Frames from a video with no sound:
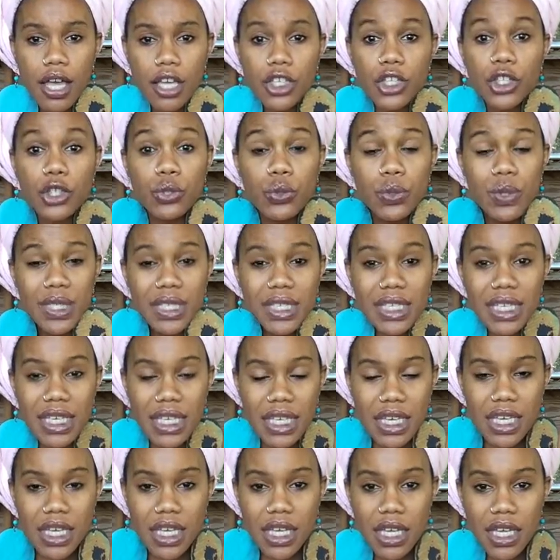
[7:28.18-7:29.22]

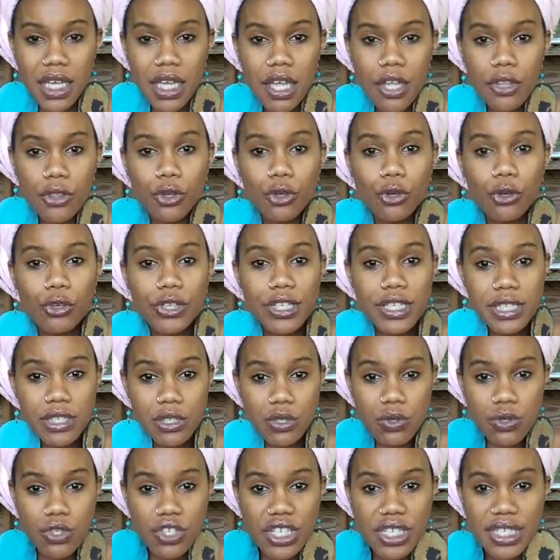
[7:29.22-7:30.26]
using the
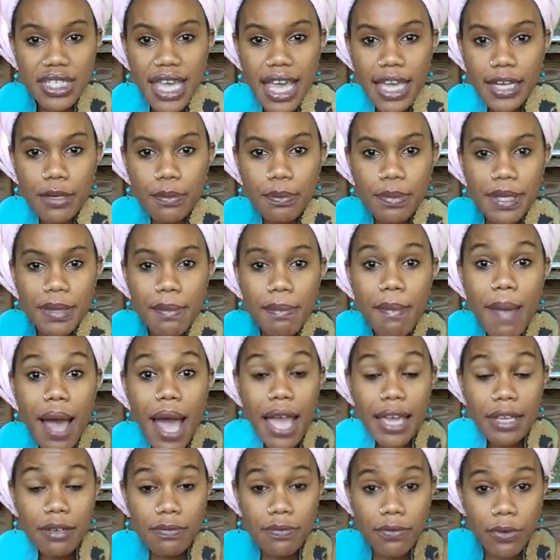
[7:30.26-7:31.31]
crystals, just kind of be
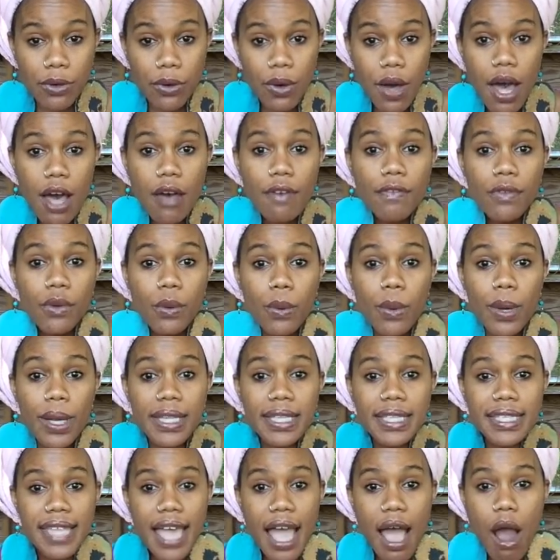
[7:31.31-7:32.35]
mindful of the
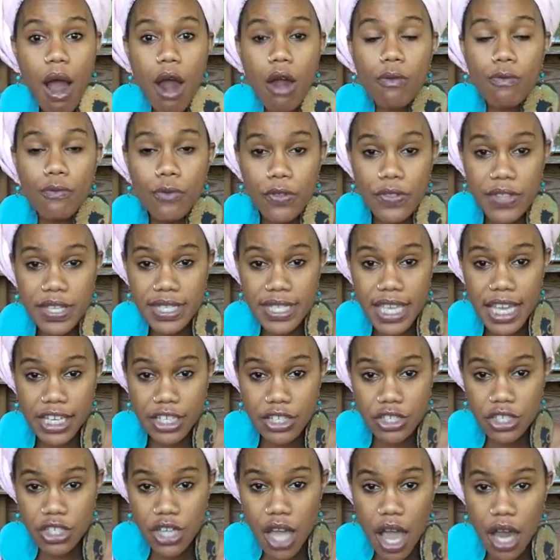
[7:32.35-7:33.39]
ones that are for the
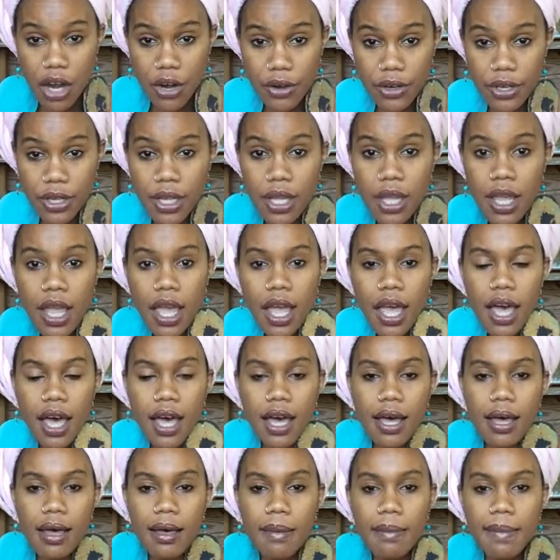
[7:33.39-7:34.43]
second chakra,
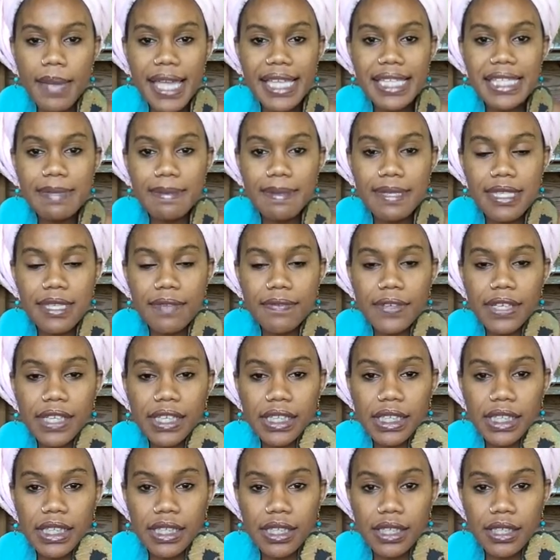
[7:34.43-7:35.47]
and
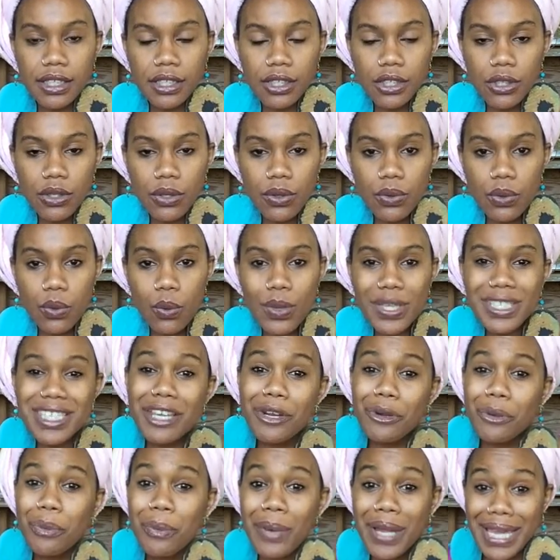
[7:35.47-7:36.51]
specifically, you know, the ones
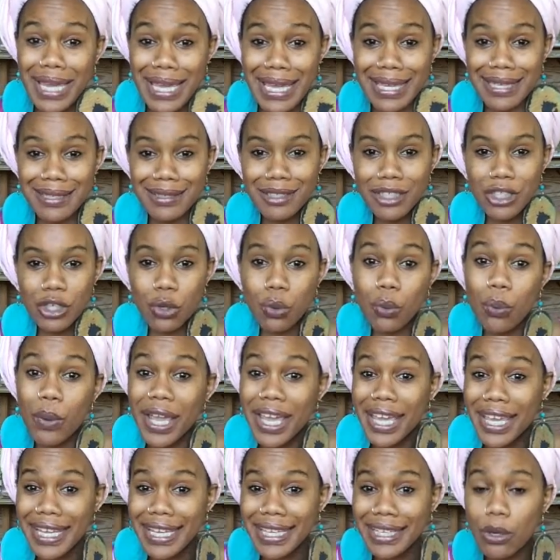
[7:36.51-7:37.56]
that are red, you know,
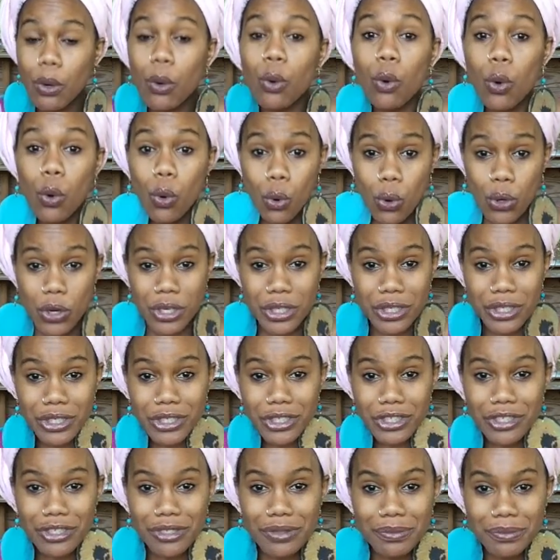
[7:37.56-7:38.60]
red or
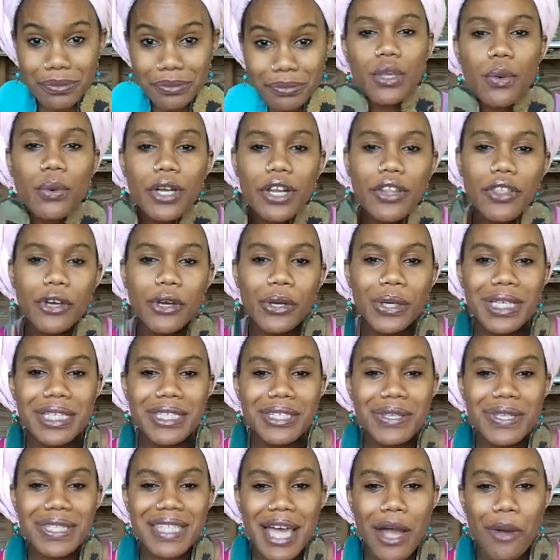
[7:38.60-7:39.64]
orange. So what are the
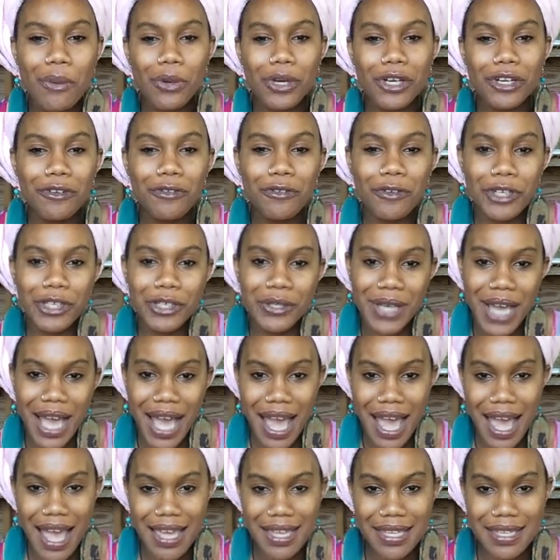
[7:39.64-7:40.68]
crystals that work for you
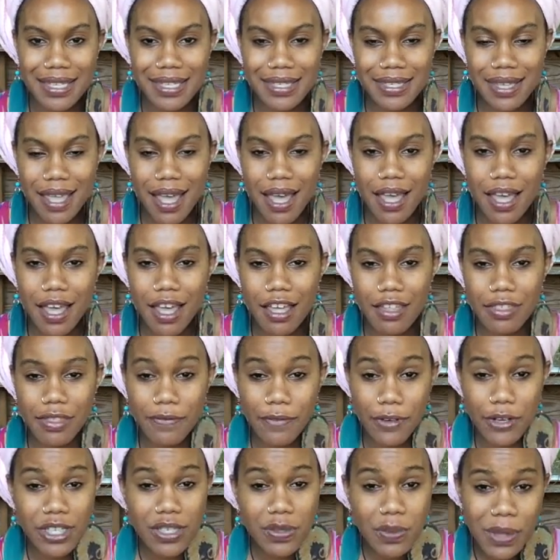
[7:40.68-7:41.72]
guys? The
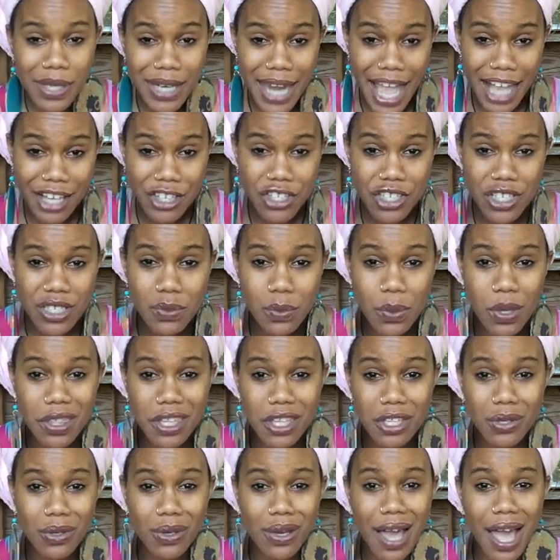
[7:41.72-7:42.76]
first one actually is one
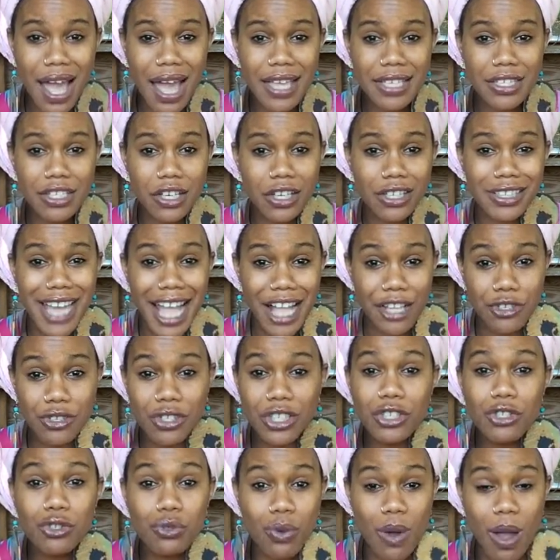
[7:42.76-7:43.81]
that you guys are
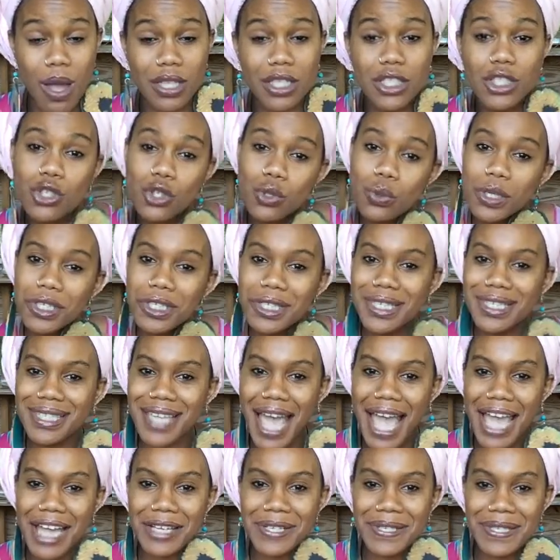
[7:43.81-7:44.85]
naturally drawn to, which is
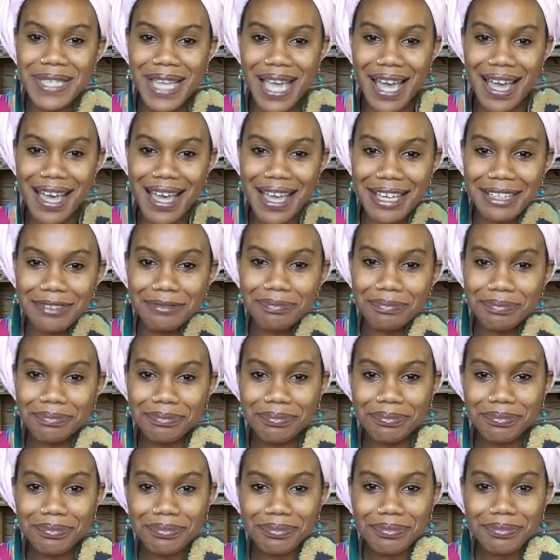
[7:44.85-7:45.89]
Tiger's Eye.
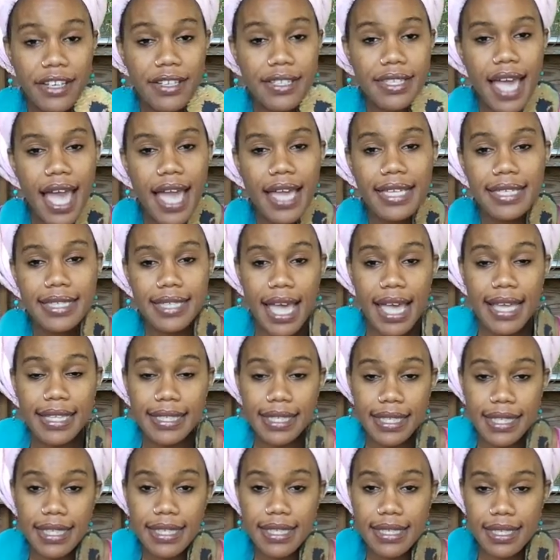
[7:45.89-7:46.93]
Tiger's Eye is tied
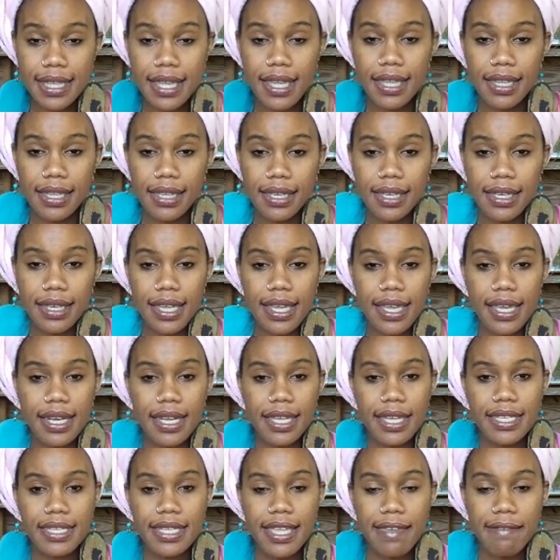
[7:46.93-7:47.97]
to the sun. It
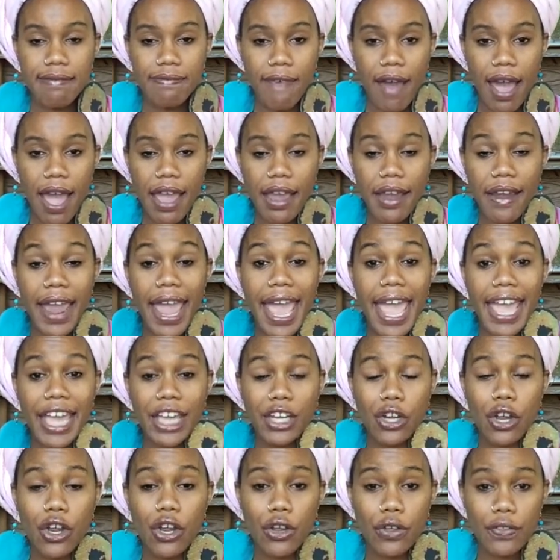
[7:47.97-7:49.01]
is a fire
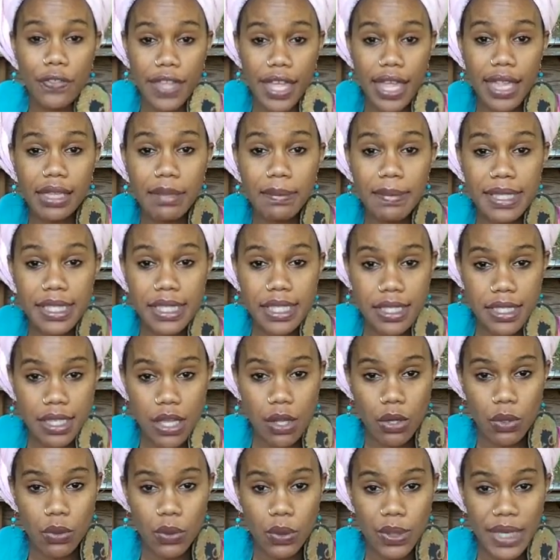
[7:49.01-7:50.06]
and earth element
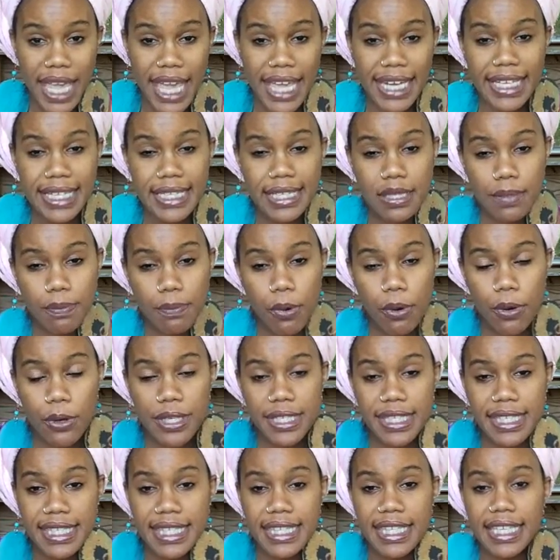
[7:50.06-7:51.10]
stone, and it
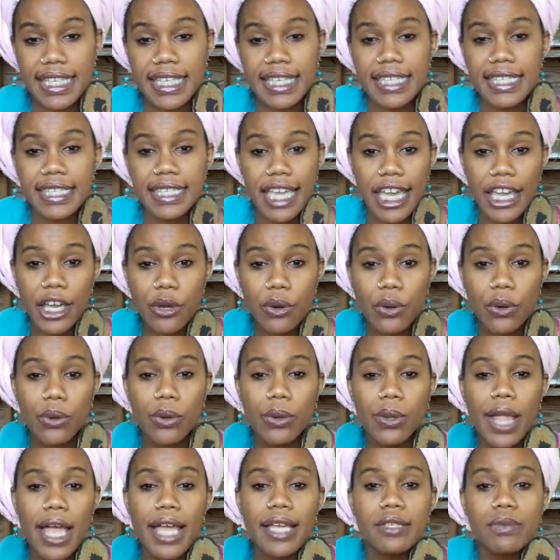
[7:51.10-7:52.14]
supports the
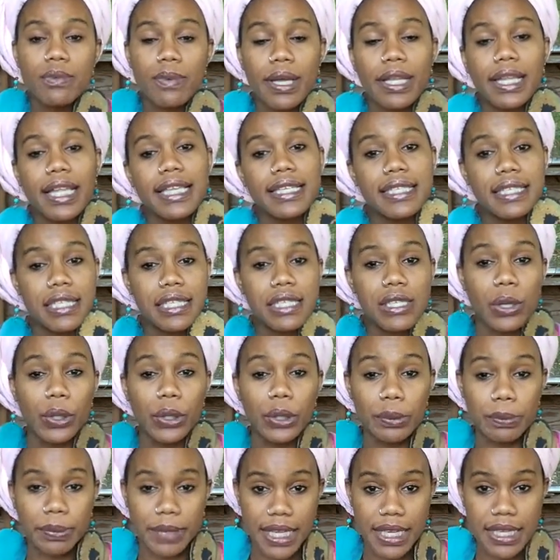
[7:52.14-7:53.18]
sacral as well as the
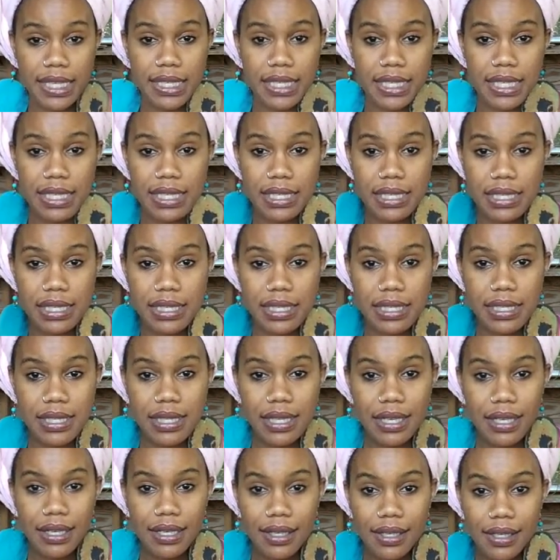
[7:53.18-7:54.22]
solar plexus.
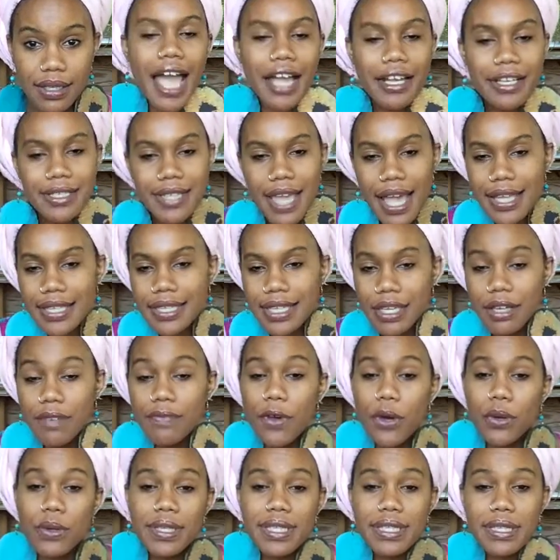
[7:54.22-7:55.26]
Tiger's Eye is going to
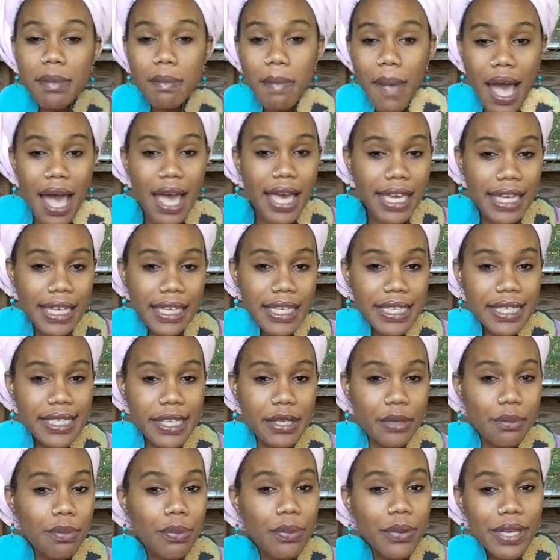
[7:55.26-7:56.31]
focus the mind. It's
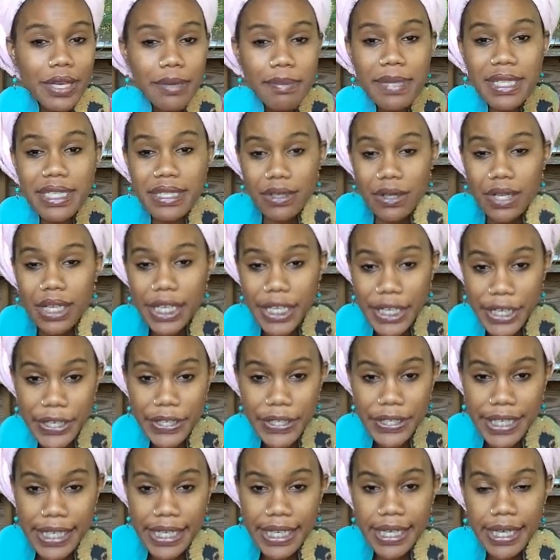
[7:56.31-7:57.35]
going to bring mental
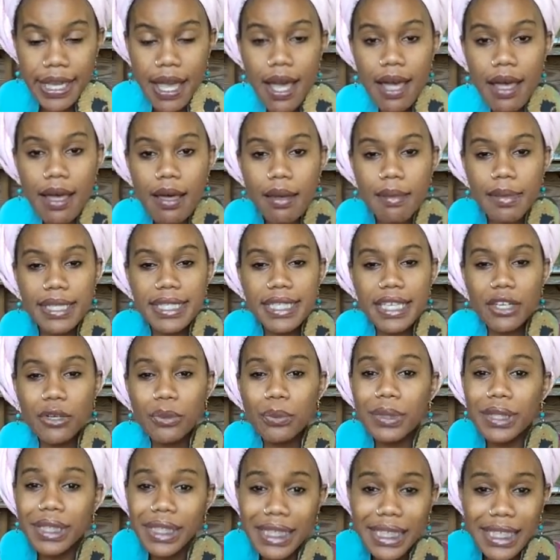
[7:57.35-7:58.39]
clarity. It's going
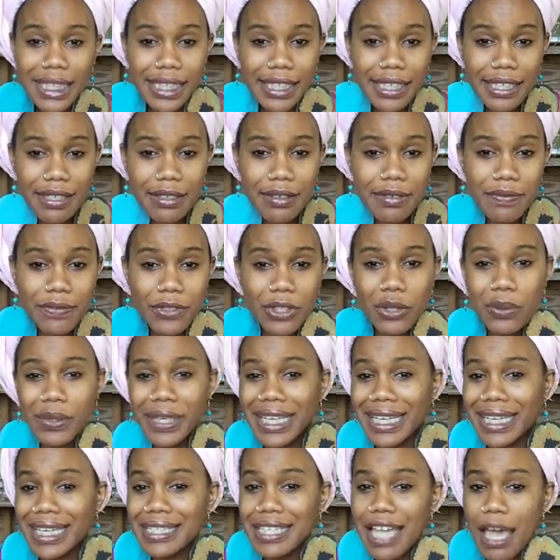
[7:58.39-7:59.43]
to relieve, you know,
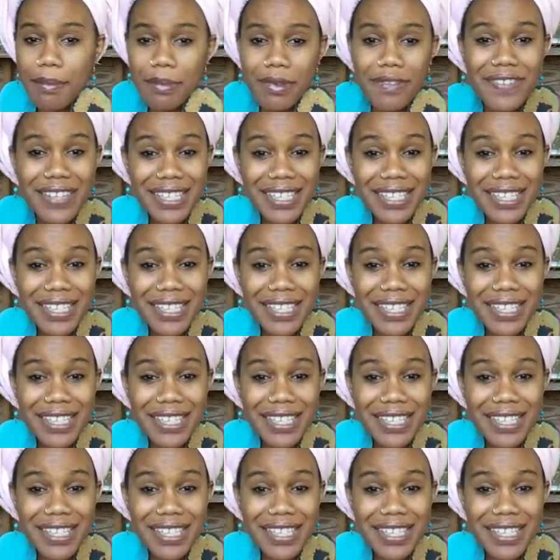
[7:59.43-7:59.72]
any type of